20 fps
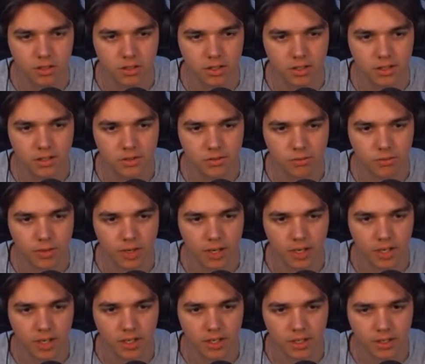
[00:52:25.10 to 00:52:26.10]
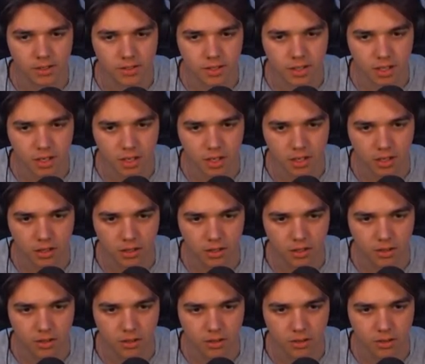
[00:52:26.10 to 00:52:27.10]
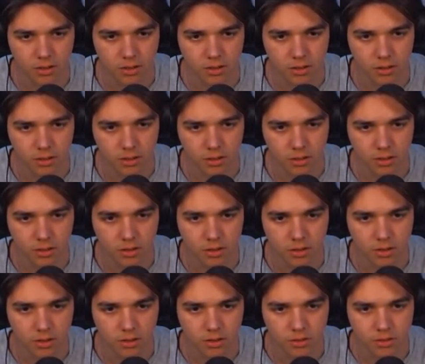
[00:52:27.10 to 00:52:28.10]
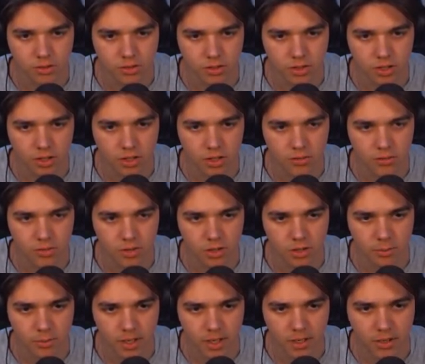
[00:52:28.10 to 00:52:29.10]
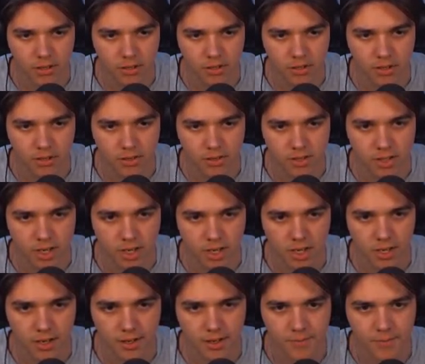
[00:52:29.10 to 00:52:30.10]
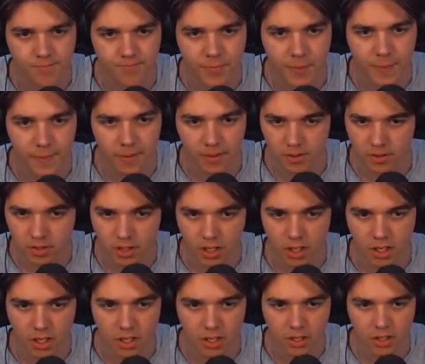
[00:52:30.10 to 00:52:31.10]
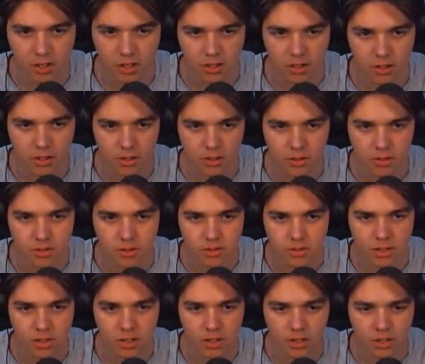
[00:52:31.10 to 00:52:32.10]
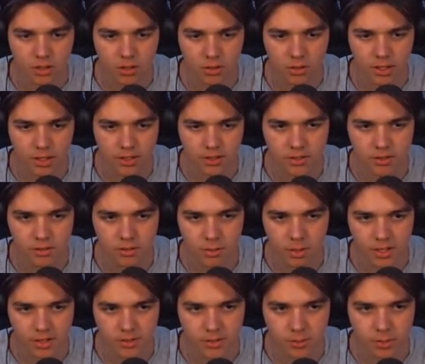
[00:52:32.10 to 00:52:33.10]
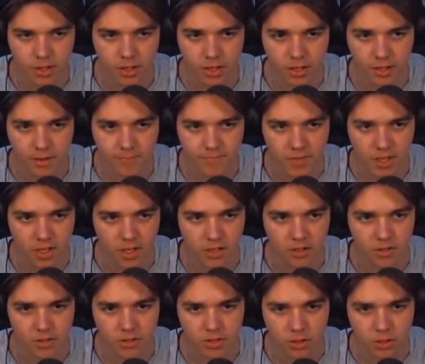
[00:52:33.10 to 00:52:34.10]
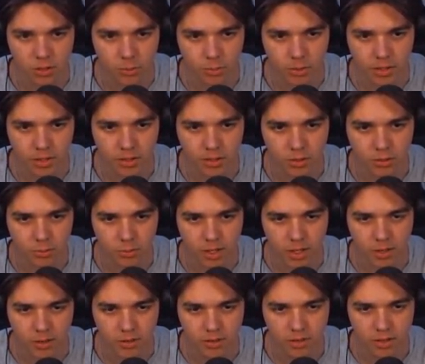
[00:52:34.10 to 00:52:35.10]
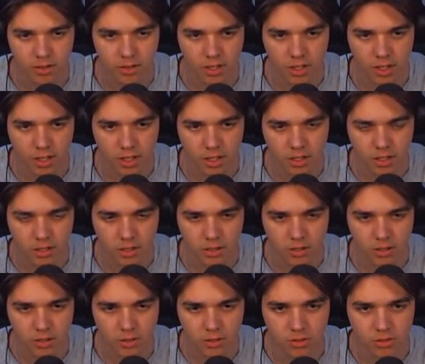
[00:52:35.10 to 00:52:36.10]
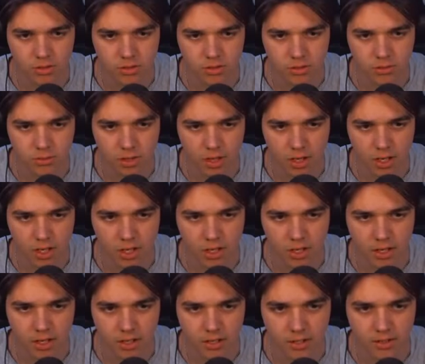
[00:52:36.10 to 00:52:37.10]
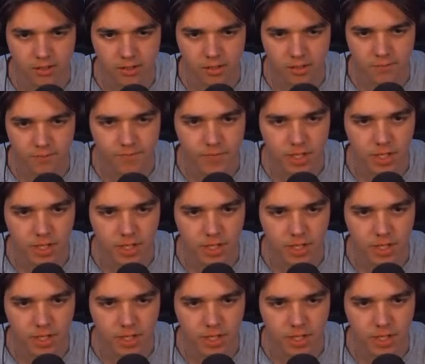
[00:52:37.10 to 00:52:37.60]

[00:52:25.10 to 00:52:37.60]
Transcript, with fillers: it's raining tacos from out of the sky. Tacos, no need to ask why. Just open your mouth and close your eyes.